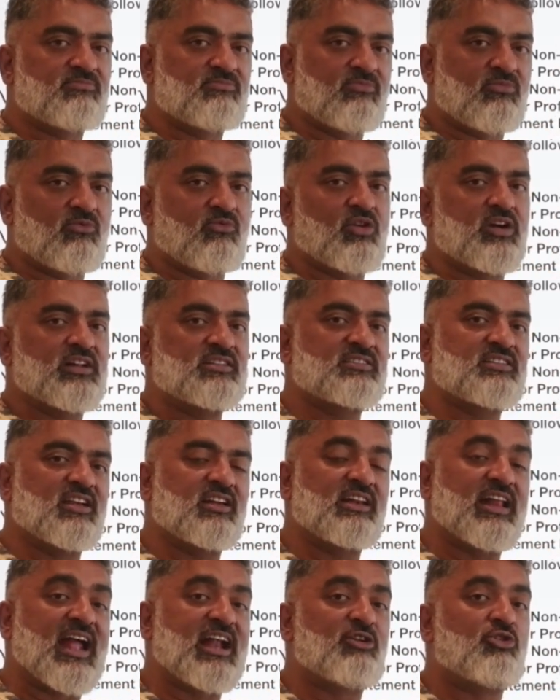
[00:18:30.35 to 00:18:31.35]
what is the
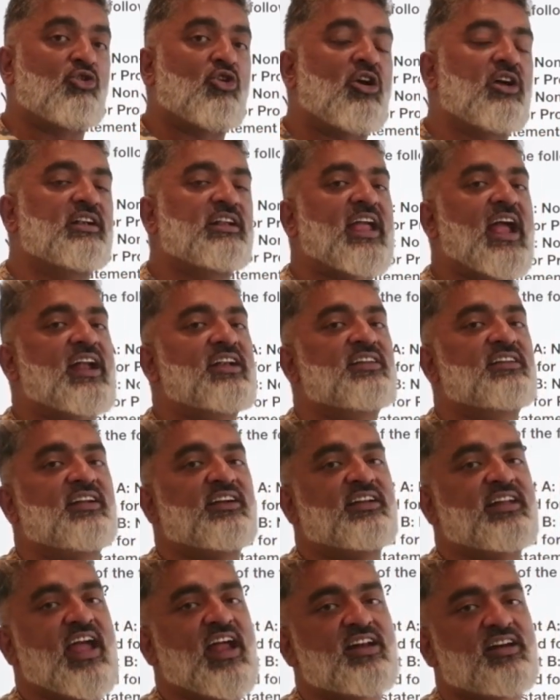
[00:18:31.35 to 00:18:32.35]

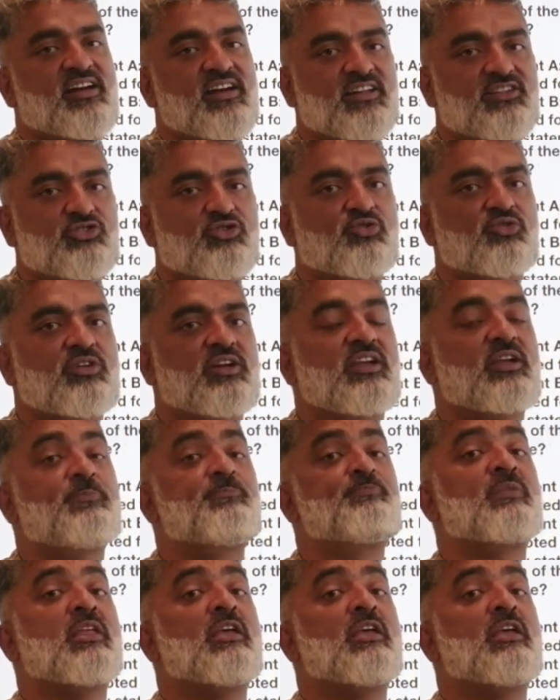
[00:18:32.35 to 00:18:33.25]
non-candidate story?